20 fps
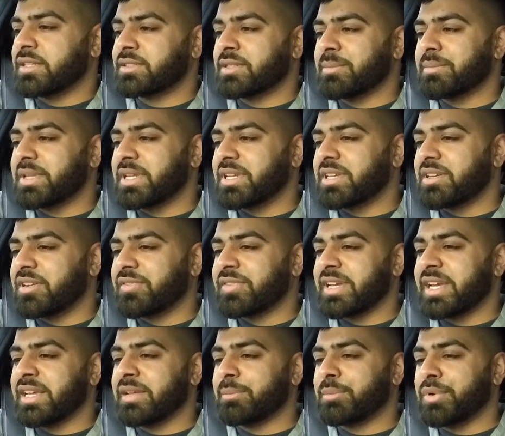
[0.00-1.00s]
what I'm thinking of,
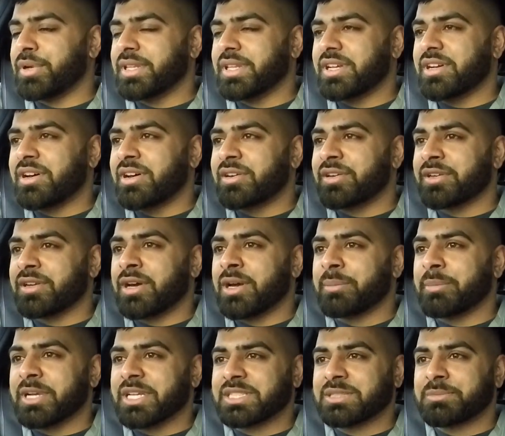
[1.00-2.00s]
putting the car on
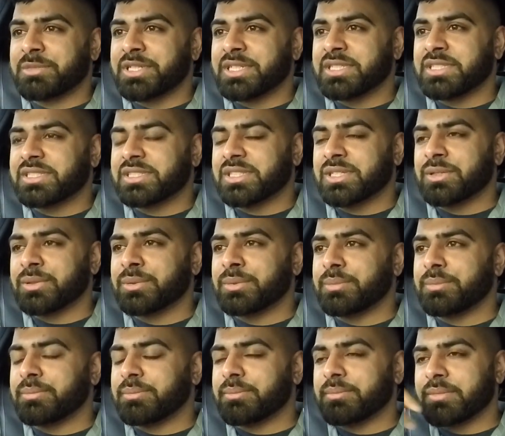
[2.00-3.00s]
ibex springs, so
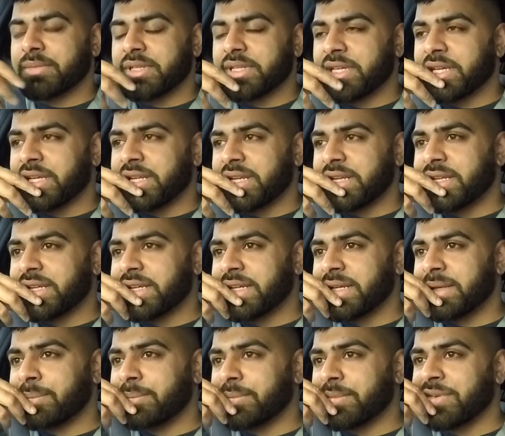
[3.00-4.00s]
it'll
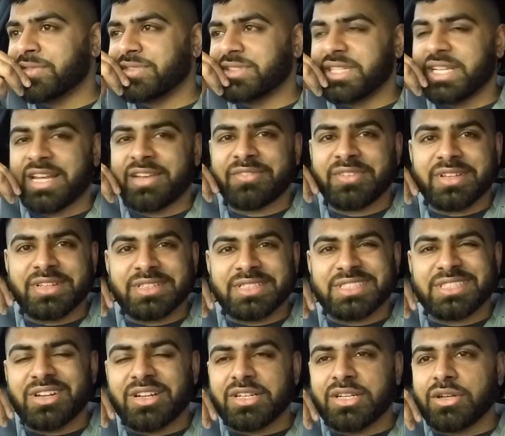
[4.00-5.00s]
obviously have it
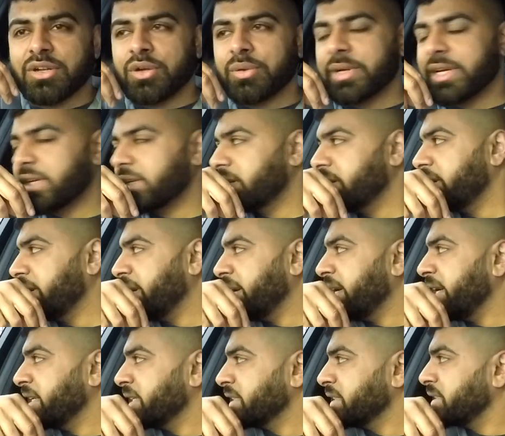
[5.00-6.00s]
slightly lower.
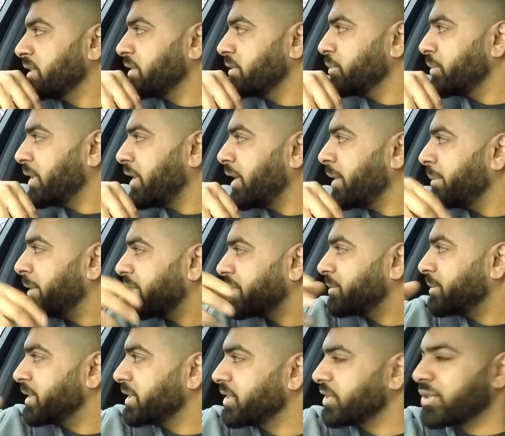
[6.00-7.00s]
With ibex
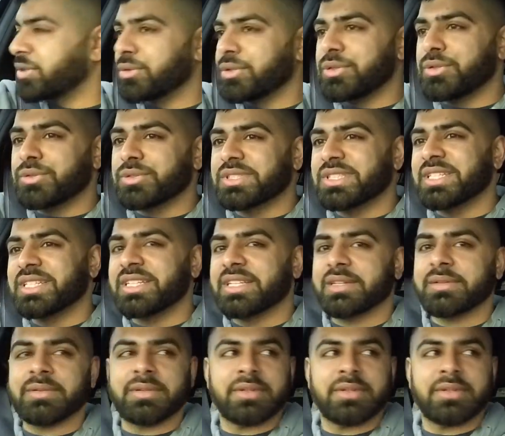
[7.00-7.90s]
springs you don't lose the